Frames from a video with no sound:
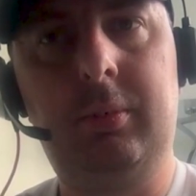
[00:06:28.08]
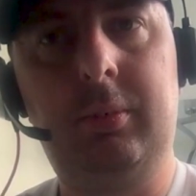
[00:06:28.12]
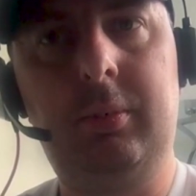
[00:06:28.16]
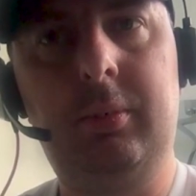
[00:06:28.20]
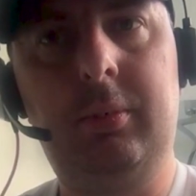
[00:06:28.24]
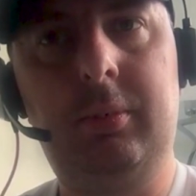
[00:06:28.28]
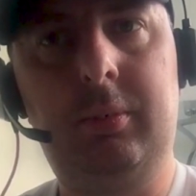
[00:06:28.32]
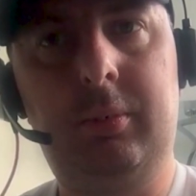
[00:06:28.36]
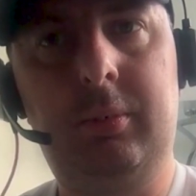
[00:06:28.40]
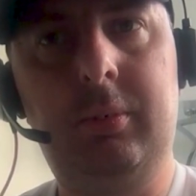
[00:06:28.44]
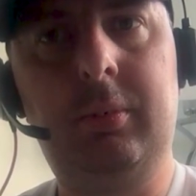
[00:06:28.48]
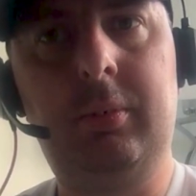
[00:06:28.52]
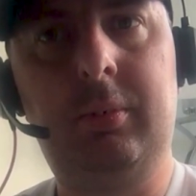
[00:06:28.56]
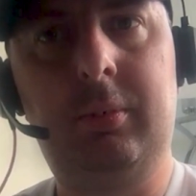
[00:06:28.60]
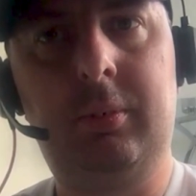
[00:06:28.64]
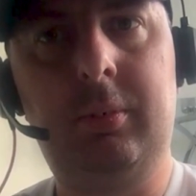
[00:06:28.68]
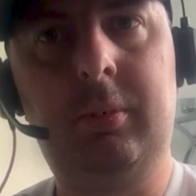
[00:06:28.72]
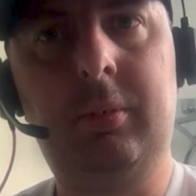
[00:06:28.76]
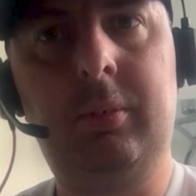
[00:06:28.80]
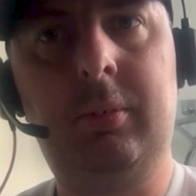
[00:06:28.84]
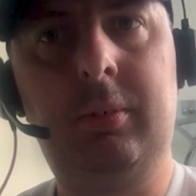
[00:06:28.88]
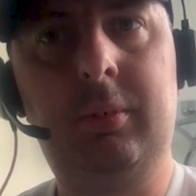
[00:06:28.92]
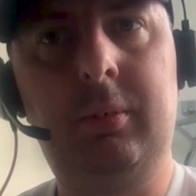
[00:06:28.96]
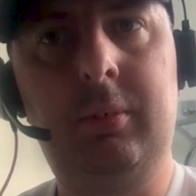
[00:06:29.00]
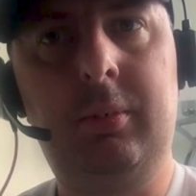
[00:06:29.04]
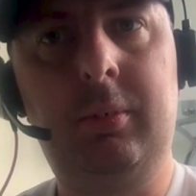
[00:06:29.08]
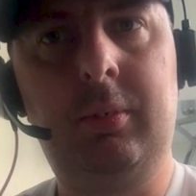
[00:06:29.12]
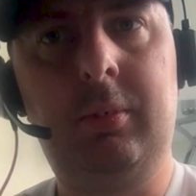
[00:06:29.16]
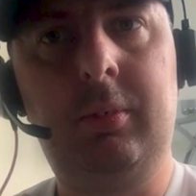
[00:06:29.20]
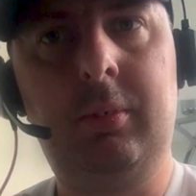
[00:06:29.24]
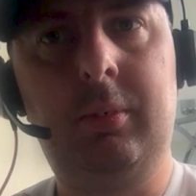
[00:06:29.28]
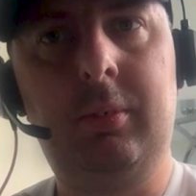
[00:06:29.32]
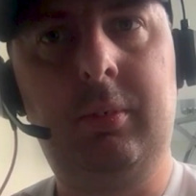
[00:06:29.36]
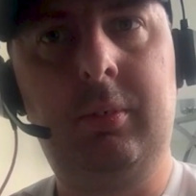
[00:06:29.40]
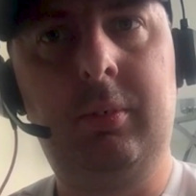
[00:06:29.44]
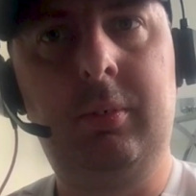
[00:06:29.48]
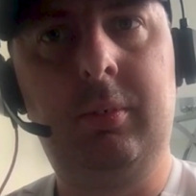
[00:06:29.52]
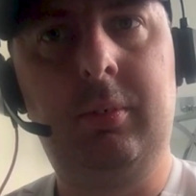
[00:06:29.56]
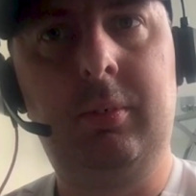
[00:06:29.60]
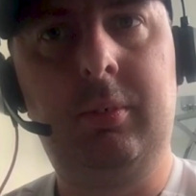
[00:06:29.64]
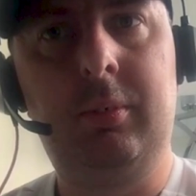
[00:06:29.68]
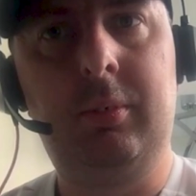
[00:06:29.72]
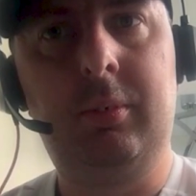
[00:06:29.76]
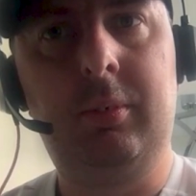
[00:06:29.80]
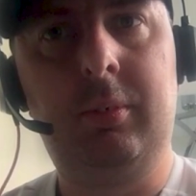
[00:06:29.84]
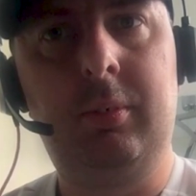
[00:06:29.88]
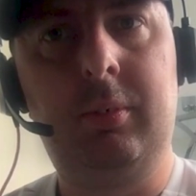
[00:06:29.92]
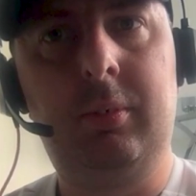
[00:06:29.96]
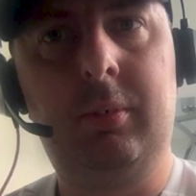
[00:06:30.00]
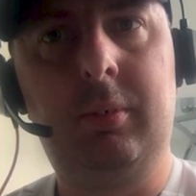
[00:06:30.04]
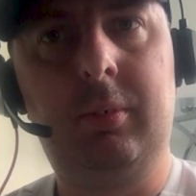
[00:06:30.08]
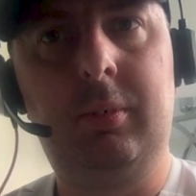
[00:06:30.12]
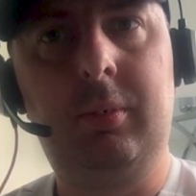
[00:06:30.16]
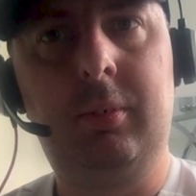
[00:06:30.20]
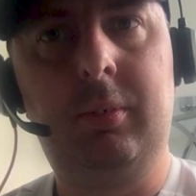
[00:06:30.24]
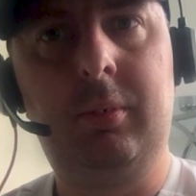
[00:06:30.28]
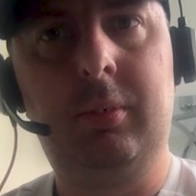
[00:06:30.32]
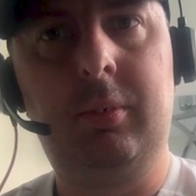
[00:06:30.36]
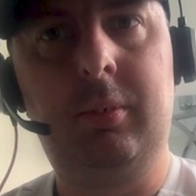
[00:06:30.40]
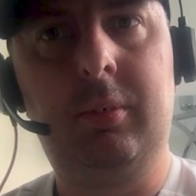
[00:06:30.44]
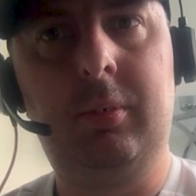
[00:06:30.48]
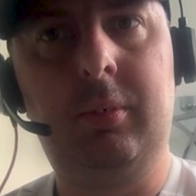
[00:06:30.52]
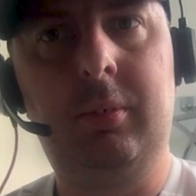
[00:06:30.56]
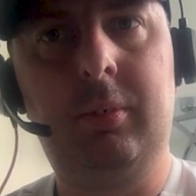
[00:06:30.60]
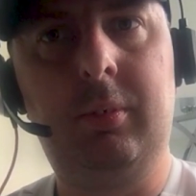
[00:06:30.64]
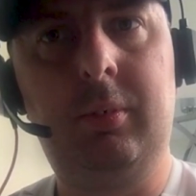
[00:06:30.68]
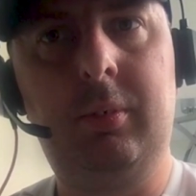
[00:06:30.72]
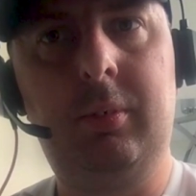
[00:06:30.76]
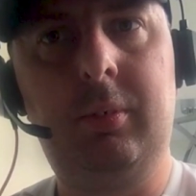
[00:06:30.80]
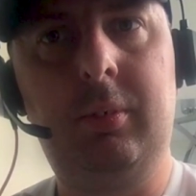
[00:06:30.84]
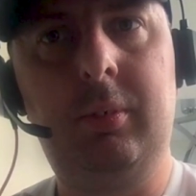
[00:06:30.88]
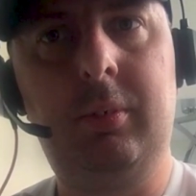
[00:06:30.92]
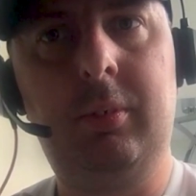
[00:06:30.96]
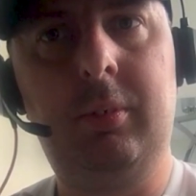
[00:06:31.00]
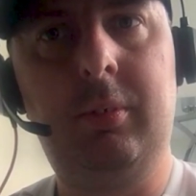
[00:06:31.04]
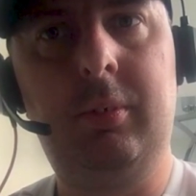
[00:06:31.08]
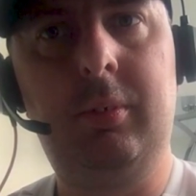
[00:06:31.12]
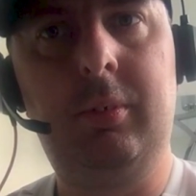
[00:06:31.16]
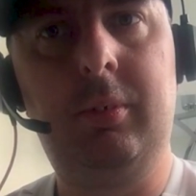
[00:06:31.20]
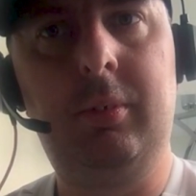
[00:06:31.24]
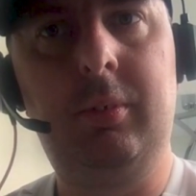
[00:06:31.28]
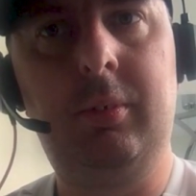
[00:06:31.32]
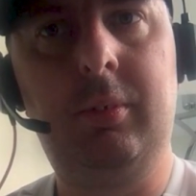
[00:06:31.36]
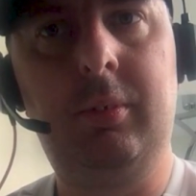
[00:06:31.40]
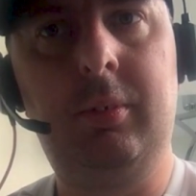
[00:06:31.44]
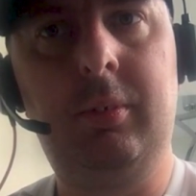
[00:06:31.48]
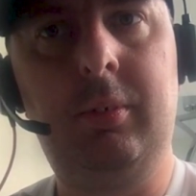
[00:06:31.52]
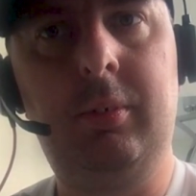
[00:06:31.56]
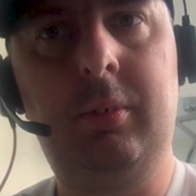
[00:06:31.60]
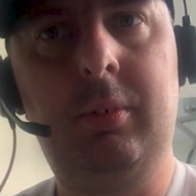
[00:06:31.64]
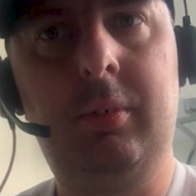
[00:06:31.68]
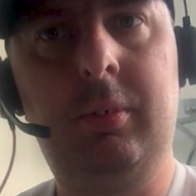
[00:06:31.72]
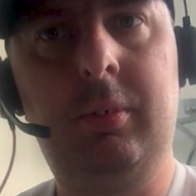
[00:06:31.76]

The person shown says nothing.